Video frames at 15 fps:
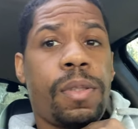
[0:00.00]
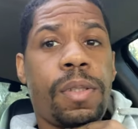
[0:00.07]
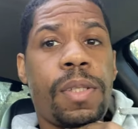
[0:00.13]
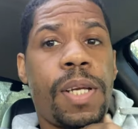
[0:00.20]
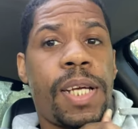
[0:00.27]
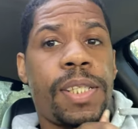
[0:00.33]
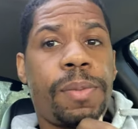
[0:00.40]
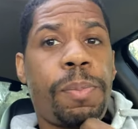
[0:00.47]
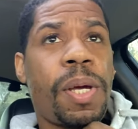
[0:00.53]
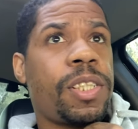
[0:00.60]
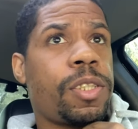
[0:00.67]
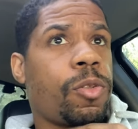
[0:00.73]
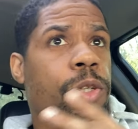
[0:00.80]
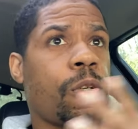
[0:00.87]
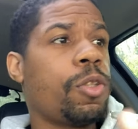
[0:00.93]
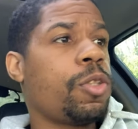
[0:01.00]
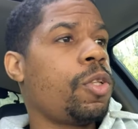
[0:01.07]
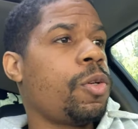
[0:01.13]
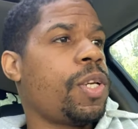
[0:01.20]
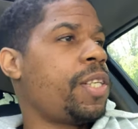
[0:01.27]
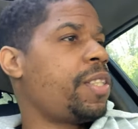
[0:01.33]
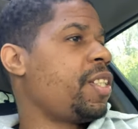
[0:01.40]
that's basically what
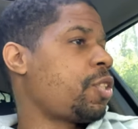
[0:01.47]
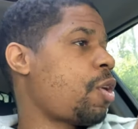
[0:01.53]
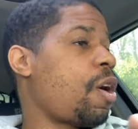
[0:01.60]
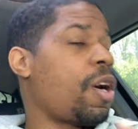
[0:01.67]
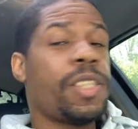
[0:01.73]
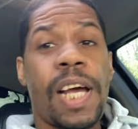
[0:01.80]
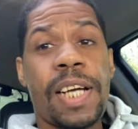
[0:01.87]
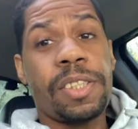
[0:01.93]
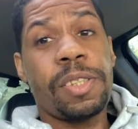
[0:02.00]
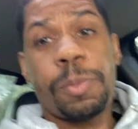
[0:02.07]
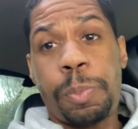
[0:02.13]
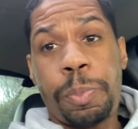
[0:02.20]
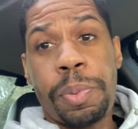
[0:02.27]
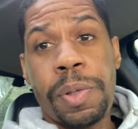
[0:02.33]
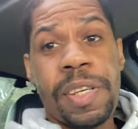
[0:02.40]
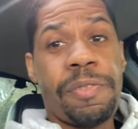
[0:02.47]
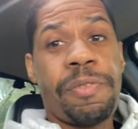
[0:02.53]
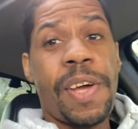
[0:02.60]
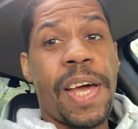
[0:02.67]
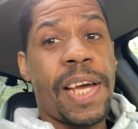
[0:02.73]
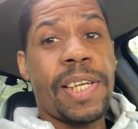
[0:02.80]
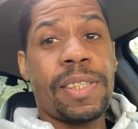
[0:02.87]
you're gonna do. This car is actually pretty
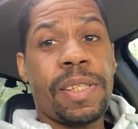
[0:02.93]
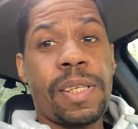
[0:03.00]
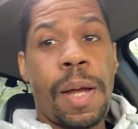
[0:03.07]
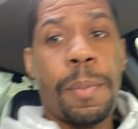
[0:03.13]
fast. I